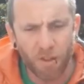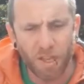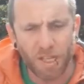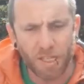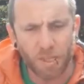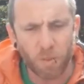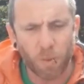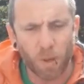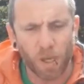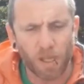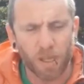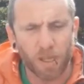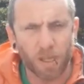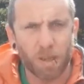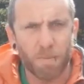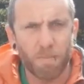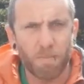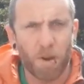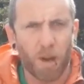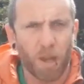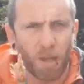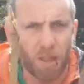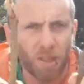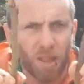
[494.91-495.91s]
this week to
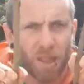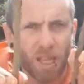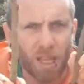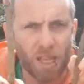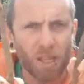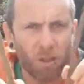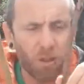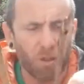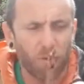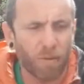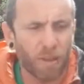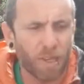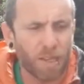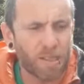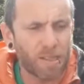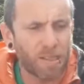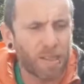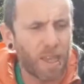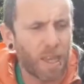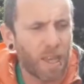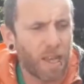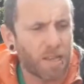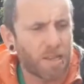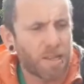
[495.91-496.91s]
combine these three
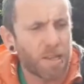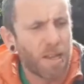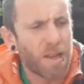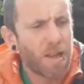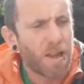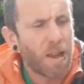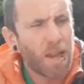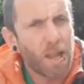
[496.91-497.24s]
sticks